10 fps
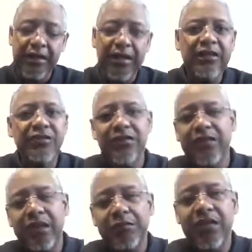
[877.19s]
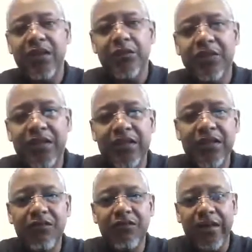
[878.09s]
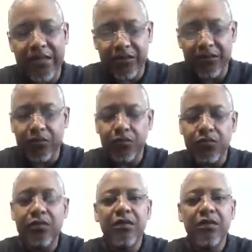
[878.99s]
And it's the same thing with any financial